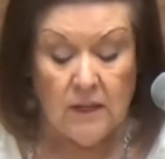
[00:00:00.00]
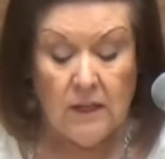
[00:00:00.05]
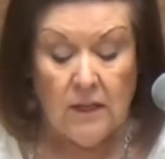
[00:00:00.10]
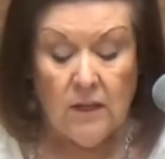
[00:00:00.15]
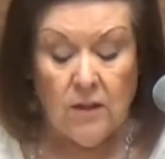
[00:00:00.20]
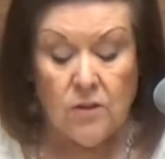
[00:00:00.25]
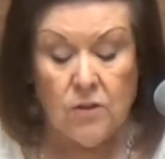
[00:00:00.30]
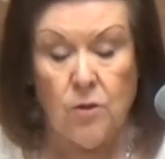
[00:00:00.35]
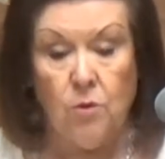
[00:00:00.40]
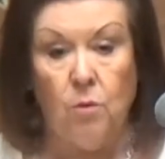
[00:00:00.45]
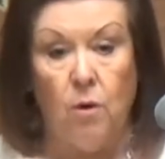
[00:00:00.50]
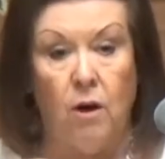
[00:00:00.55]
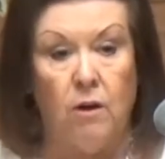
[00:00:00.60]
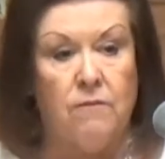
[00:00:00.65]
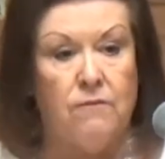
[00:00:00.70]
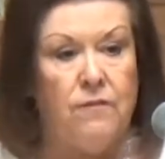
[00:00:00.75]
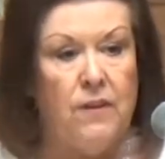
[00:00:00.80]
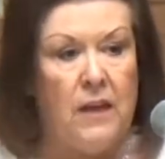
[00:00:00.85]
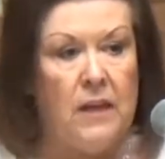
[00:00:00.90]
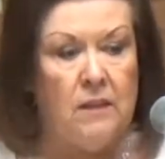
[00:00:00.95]
through
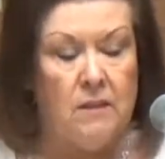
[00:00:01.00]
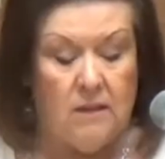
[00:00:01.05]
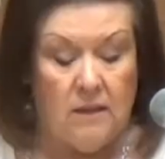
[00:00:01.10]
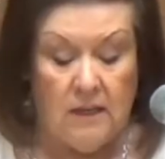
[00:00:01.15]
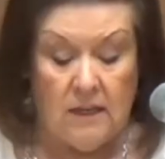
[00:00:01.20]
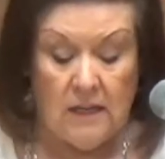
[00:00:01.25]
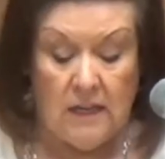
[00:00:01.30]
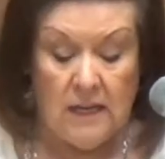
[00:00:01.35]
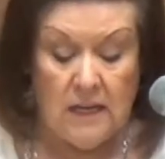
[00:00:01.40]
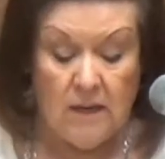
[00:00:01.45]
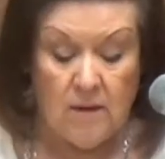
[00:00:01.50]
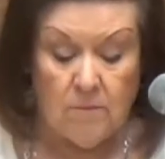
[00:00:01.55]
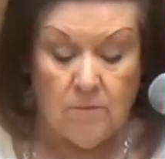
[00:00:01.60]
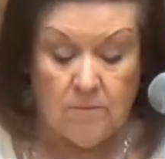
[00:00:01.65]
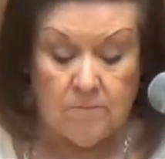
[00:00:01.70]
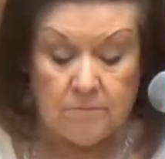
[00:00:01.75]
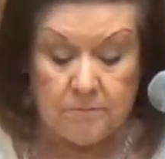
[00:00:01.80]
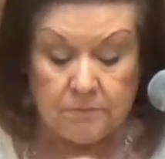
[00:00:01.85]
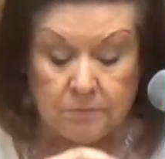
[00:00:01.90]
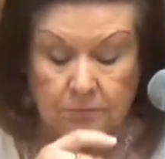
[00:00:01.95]
our faith in him.